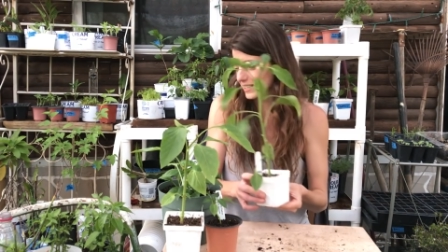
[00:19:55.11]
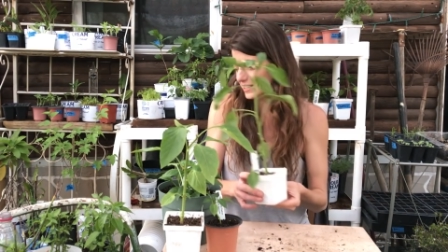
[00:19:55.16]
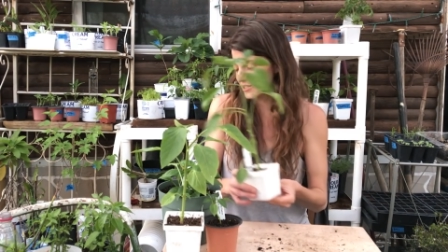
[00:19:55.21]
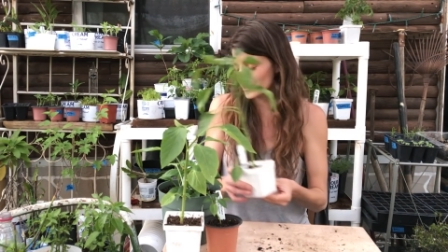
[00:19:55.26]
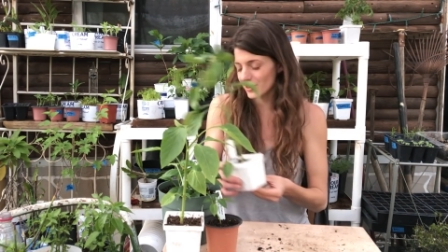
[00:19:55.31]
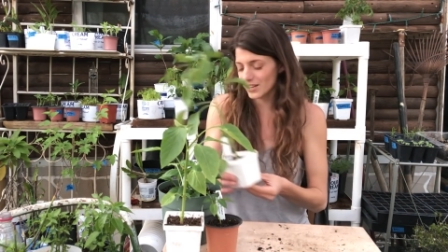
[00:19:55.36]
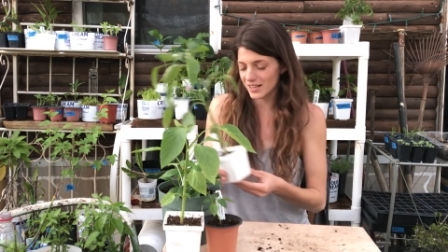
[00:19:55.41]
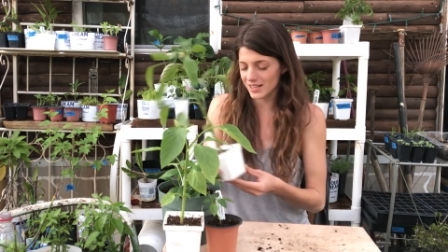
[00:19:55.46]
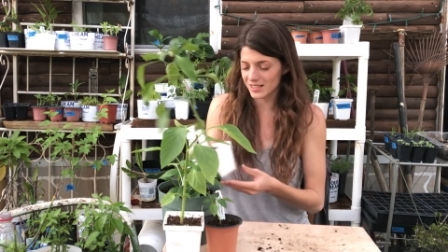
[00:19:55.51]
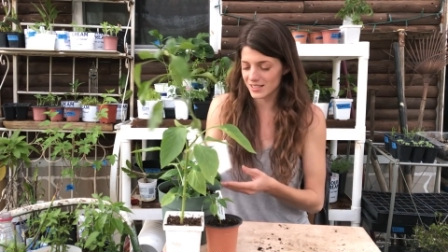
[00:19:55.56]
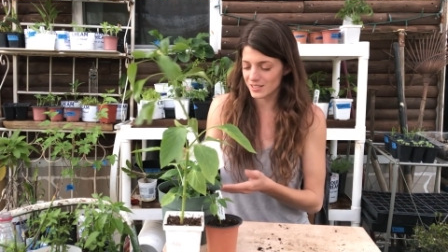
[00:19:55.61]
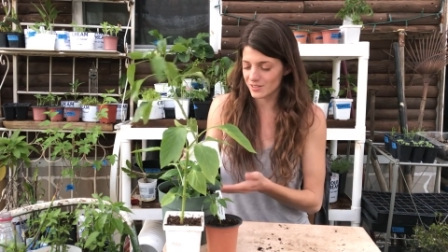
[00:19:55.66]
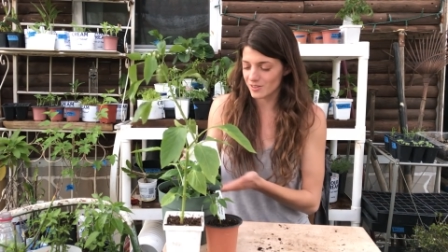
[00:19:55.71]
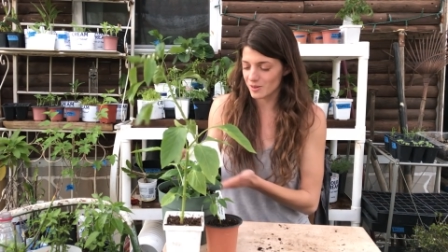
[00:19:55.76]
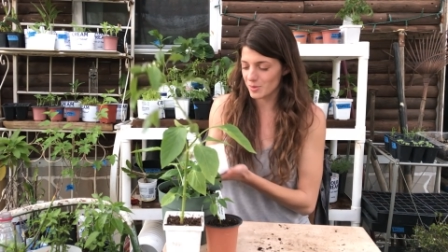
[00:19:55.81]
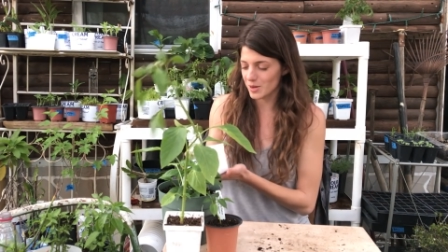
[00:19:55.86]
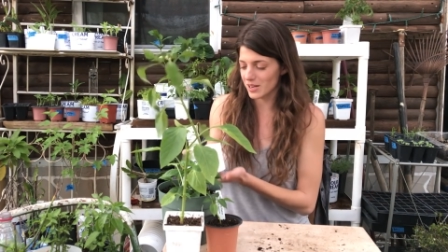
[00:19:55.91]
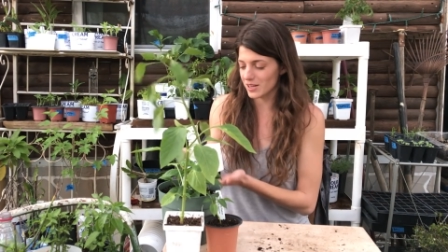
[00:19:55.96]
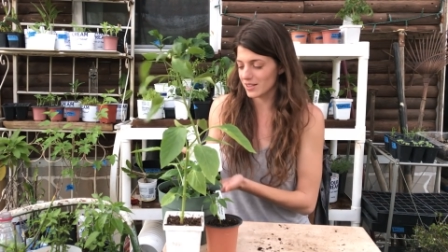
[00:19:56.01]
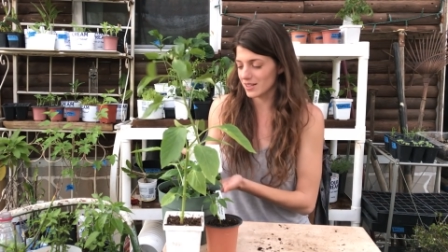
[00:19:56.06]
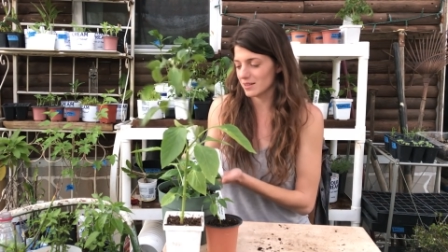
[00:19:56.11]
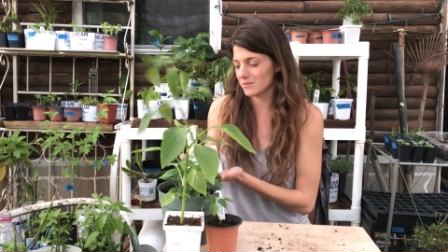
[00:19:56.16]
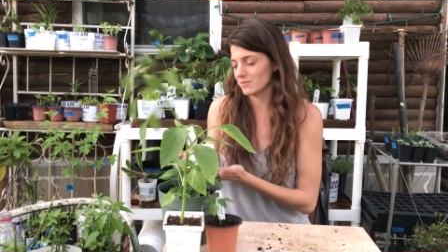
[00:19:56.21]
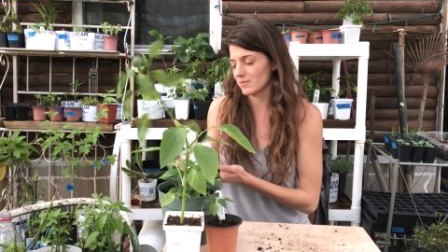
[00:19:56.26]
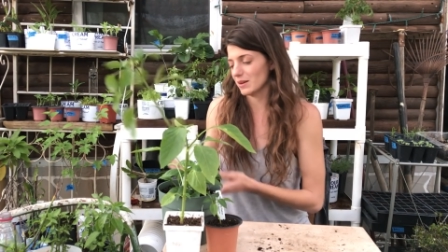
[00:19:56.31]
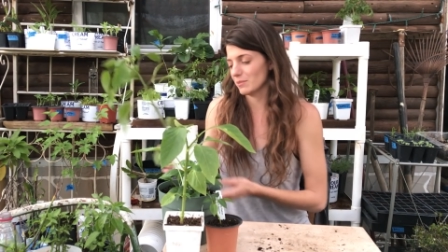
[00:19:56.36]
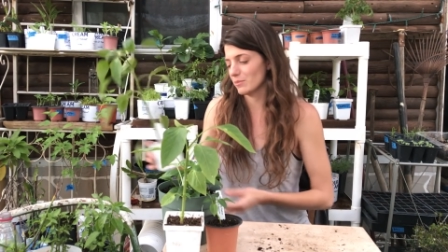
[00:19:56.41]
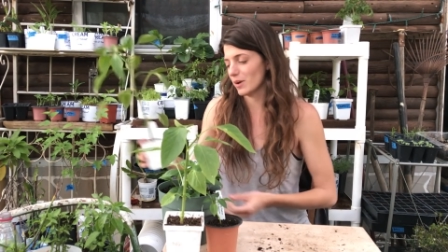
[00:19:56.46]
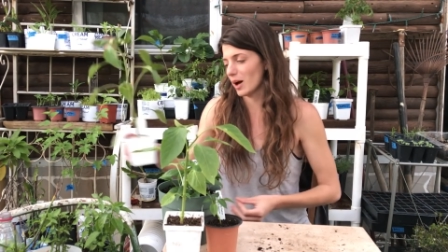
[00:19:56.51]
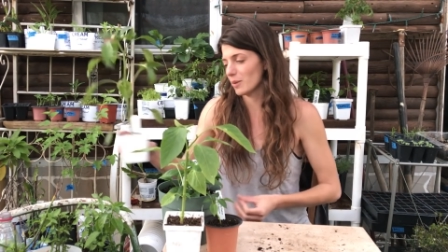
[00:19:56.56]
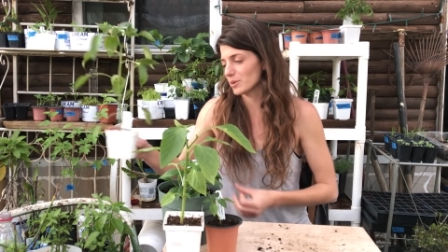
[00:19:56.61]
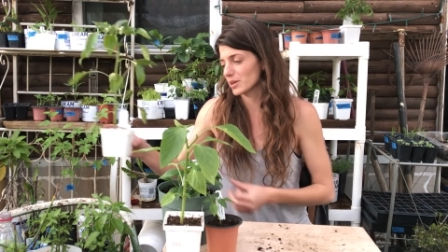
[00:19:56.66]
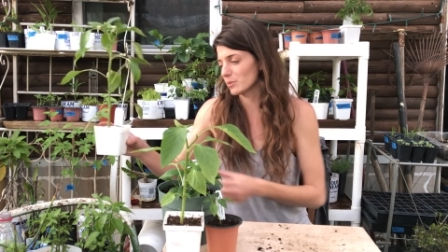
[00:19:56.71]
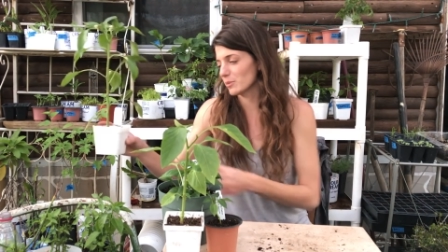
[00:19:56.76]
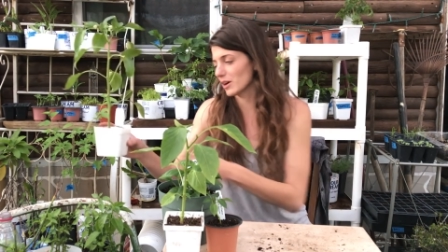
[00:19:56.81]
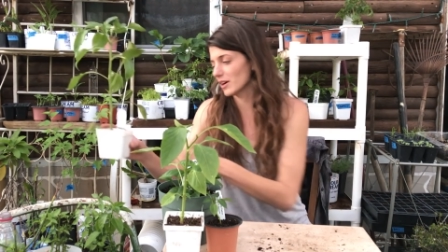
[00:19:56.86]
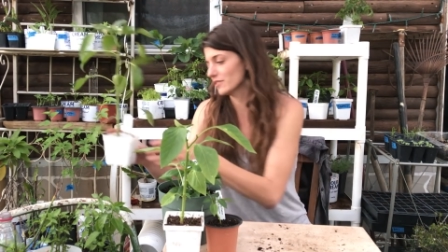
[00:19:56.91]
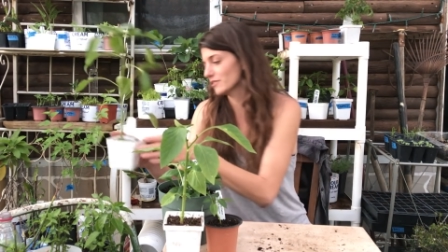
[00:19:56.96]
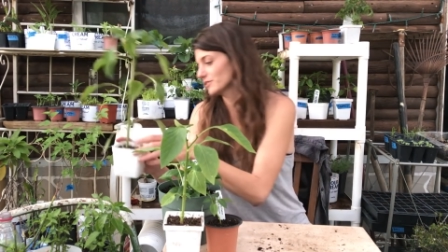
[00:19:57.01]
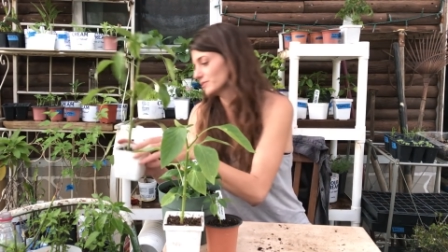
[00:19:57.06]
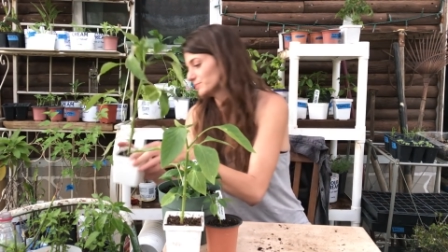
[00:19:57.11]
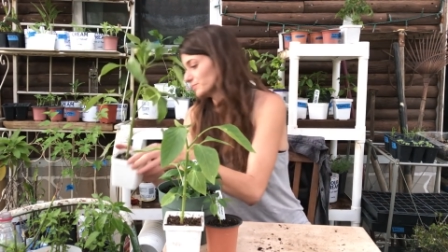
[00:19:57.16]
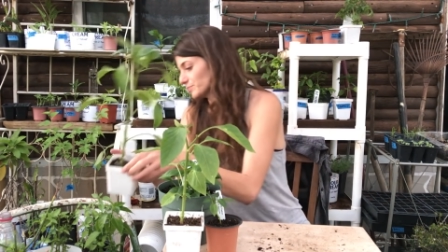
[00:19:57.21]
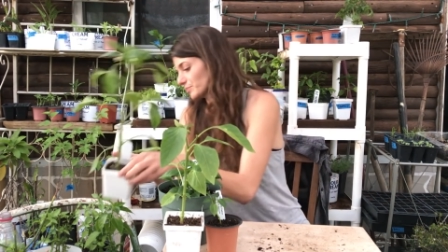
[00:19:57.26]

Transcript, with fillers: It's trying to repair them. I'm popping them off.